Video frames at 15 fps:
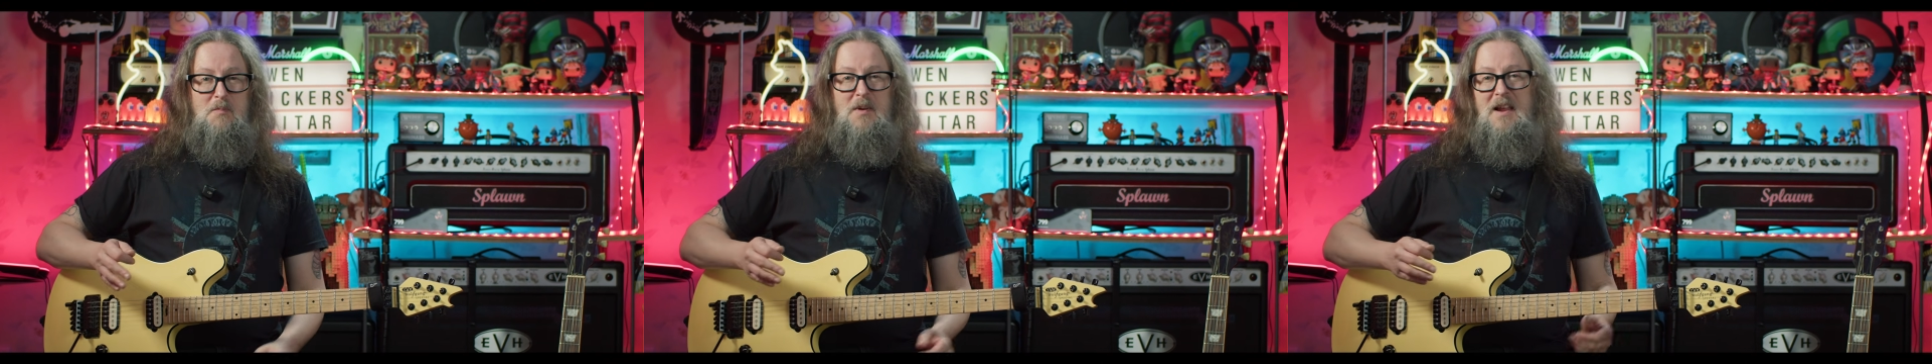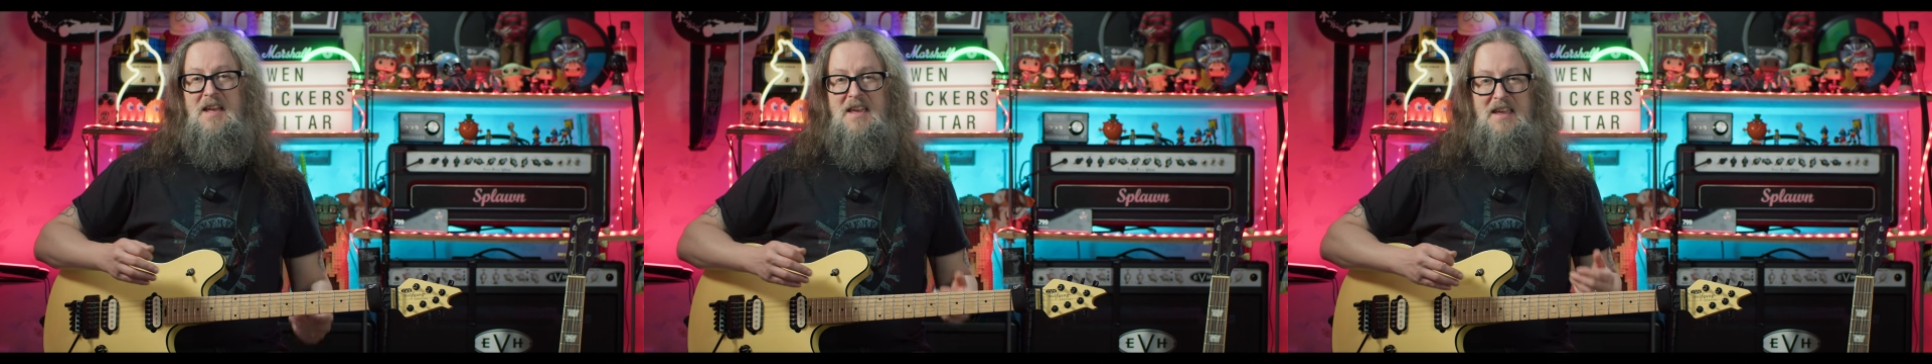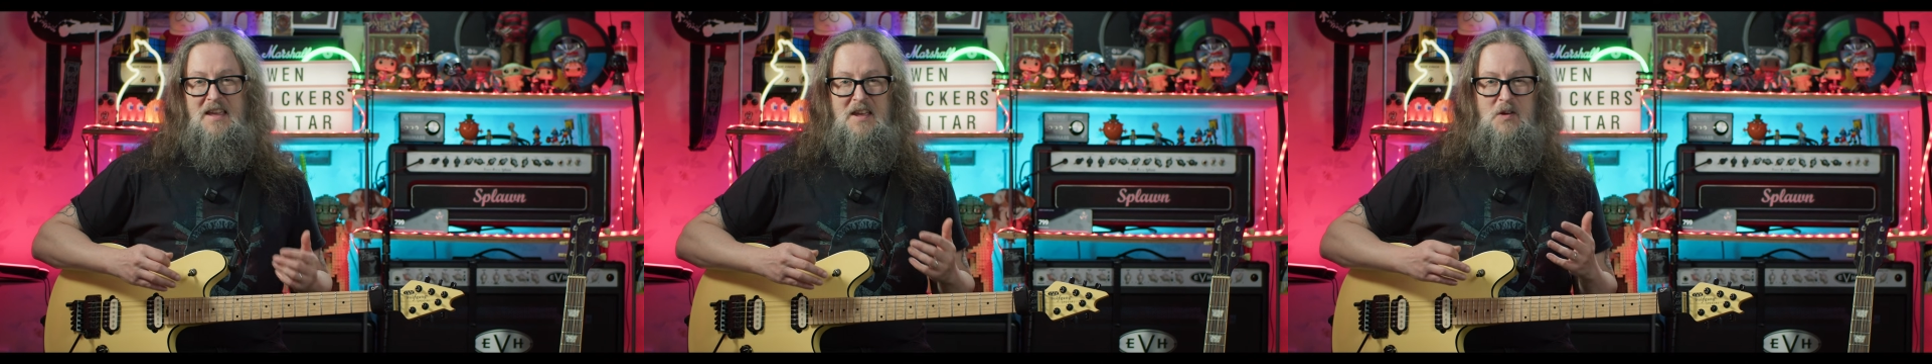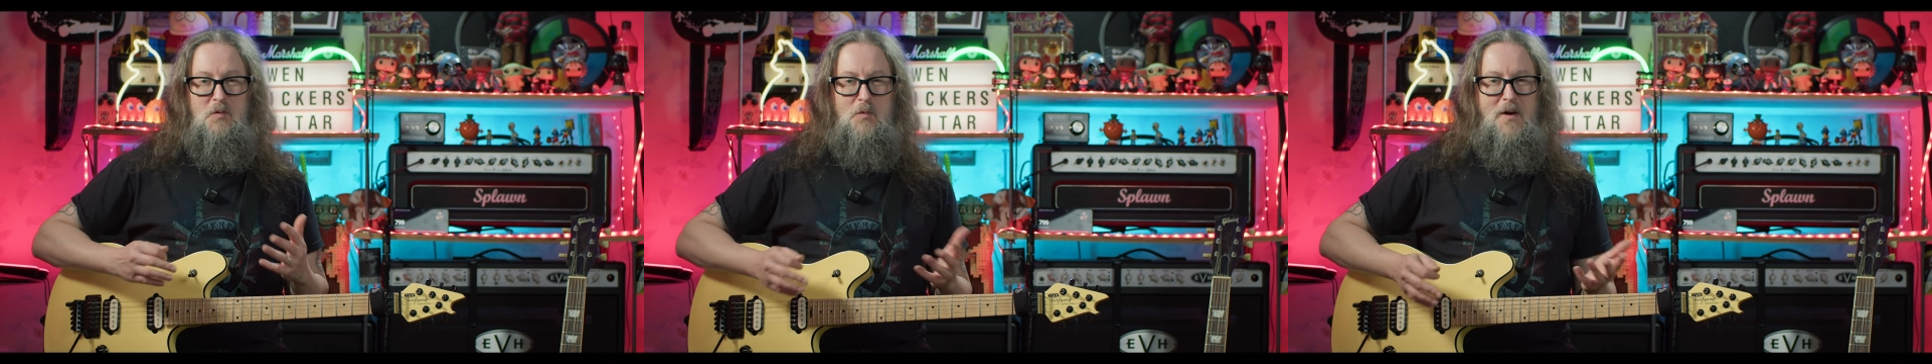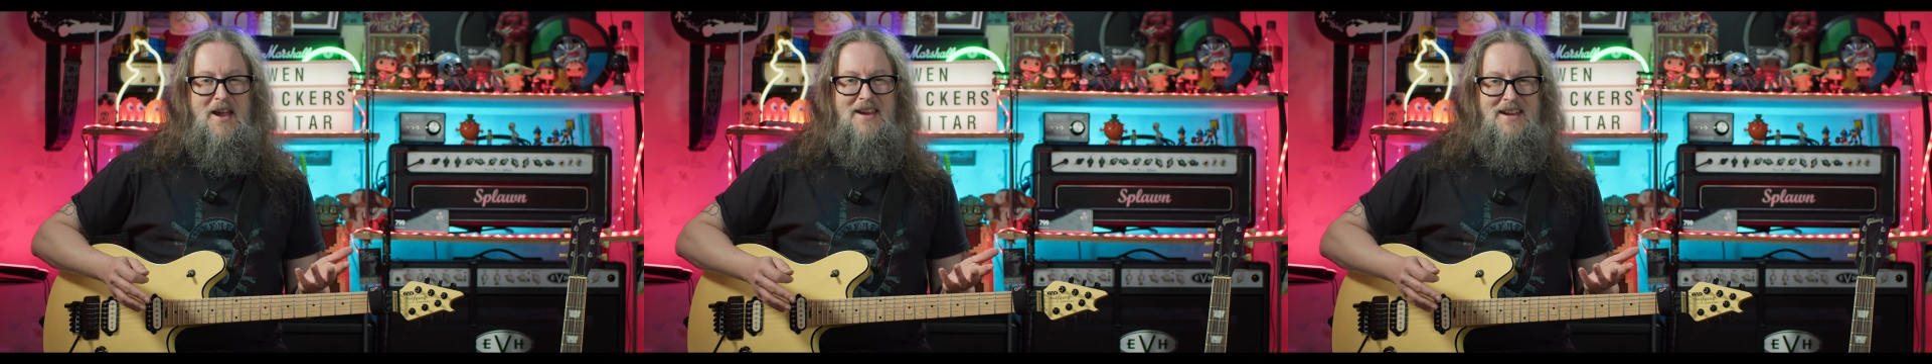playing in
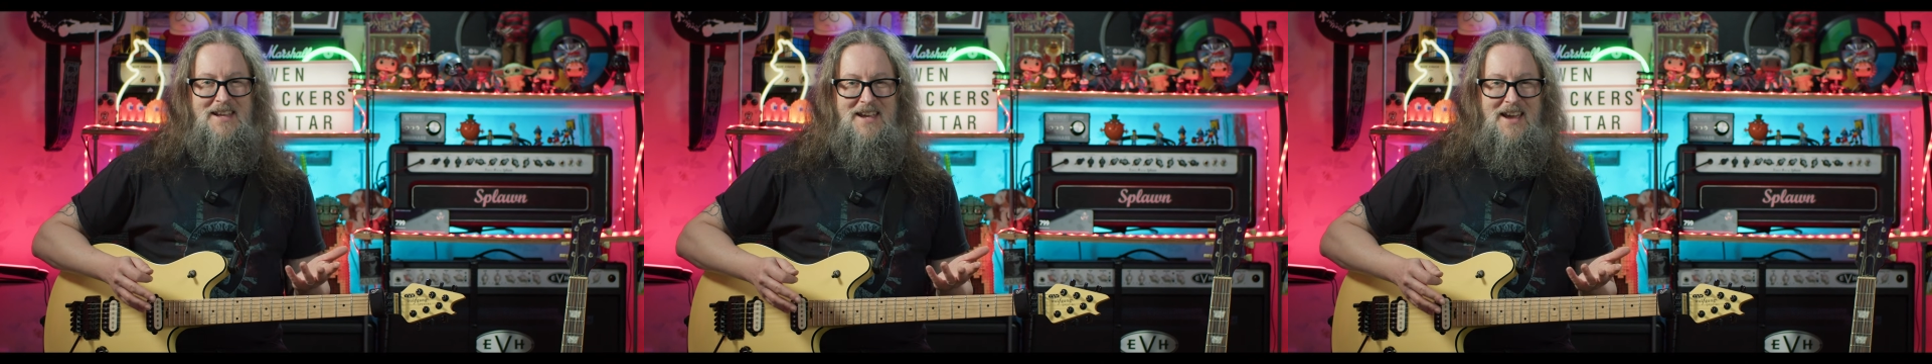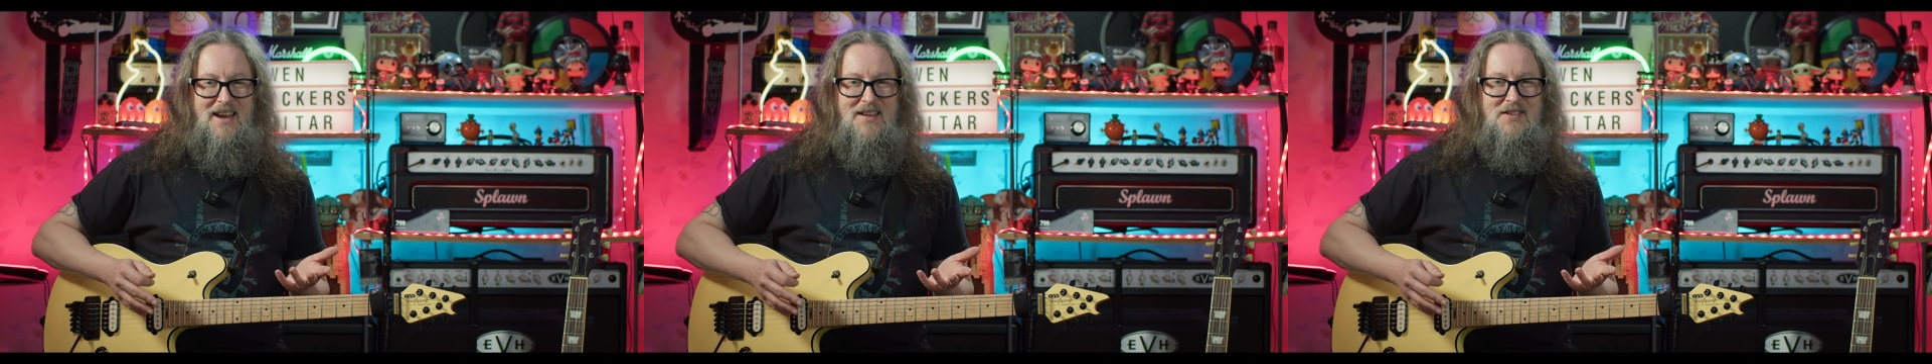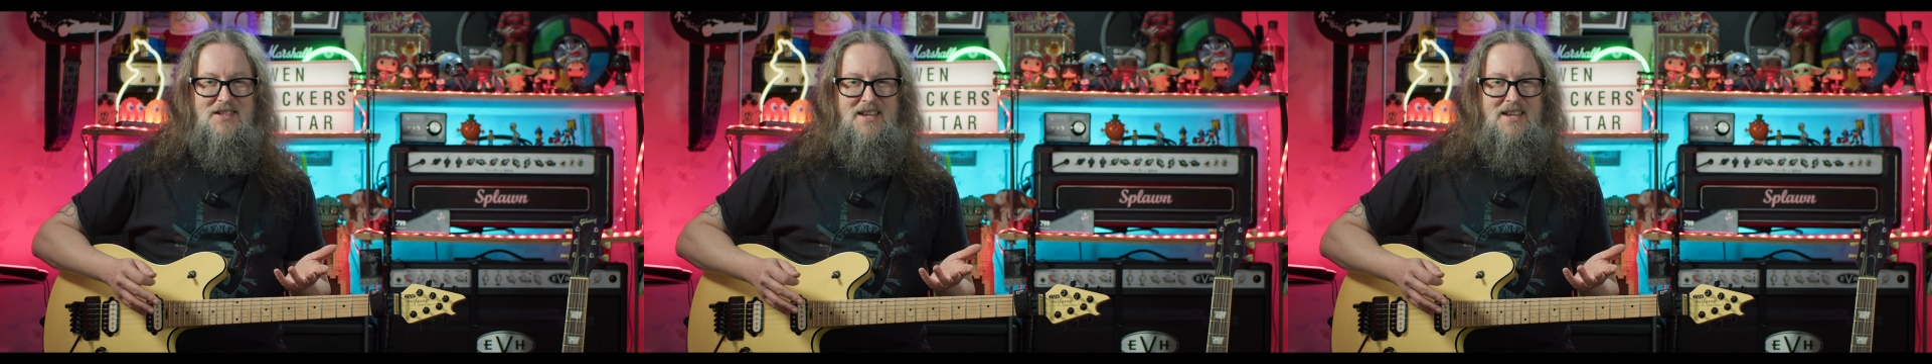Wayne and Garth's